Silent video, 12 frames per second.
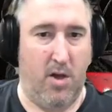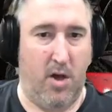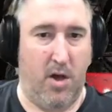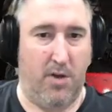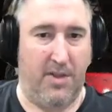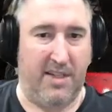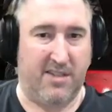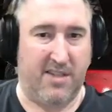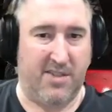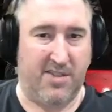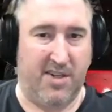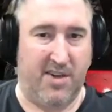All things
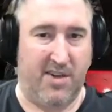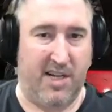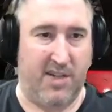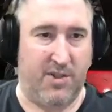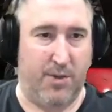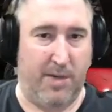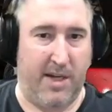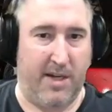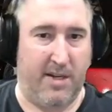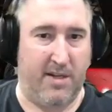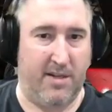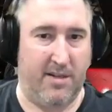considered, not too bad.
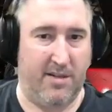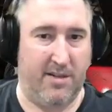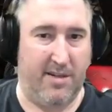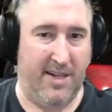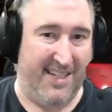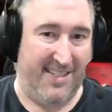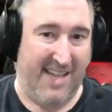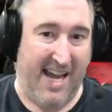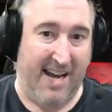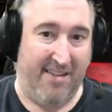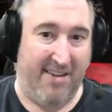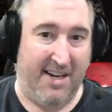I didn't
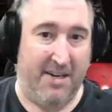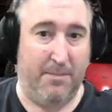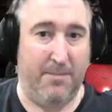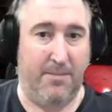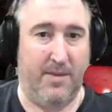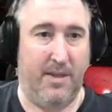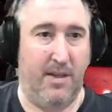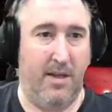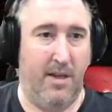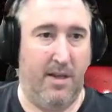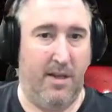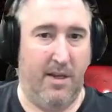die, right?
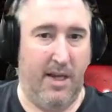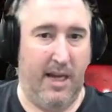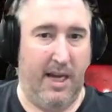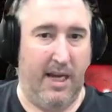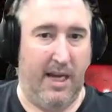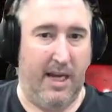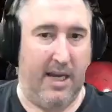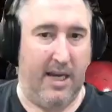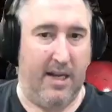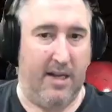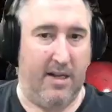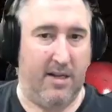
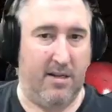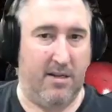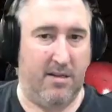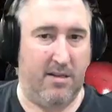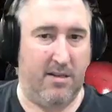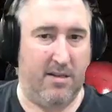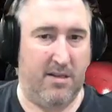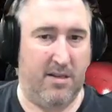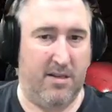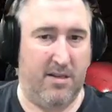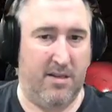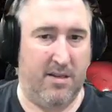And
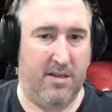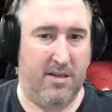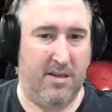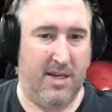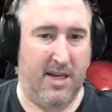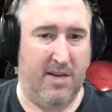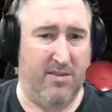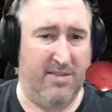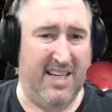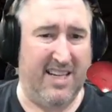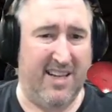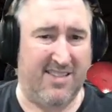I don't
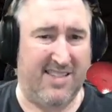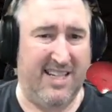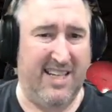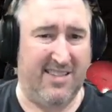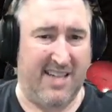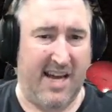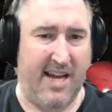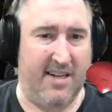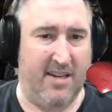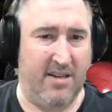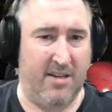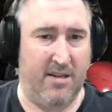think Haseen died.
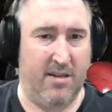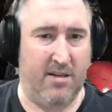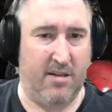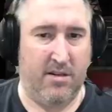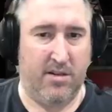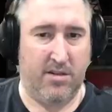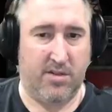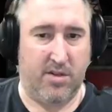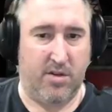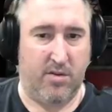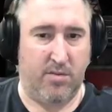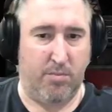
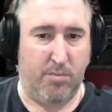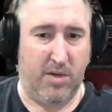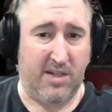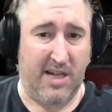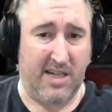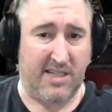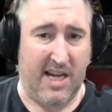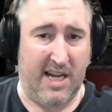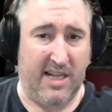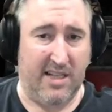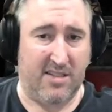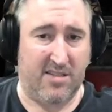So, Merc not
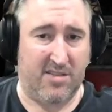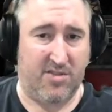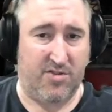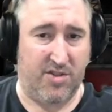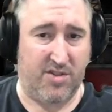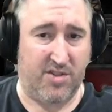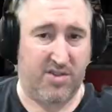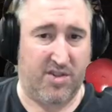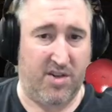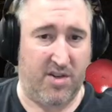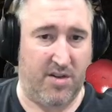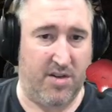dying, that's just as
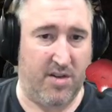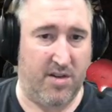good.